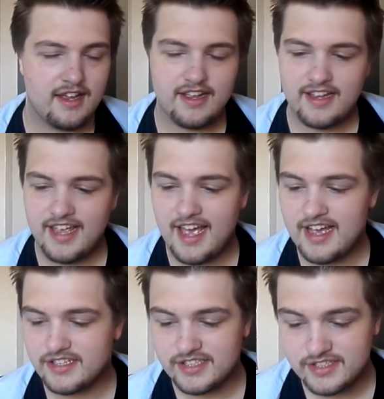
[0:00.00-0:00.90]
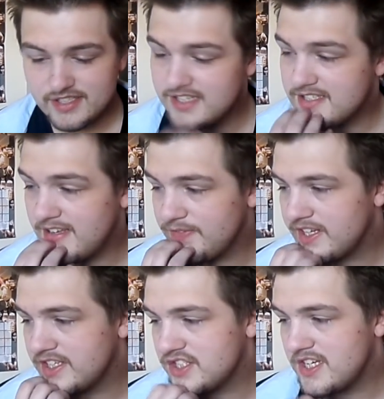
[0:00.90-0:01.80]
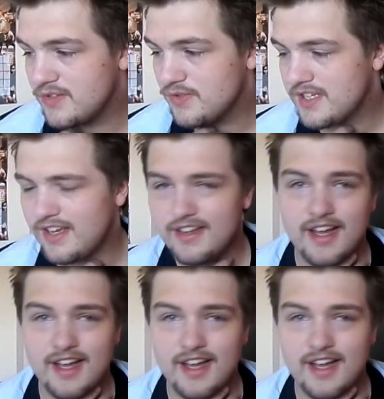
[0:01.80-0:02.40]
yeah, she seems like she is retired.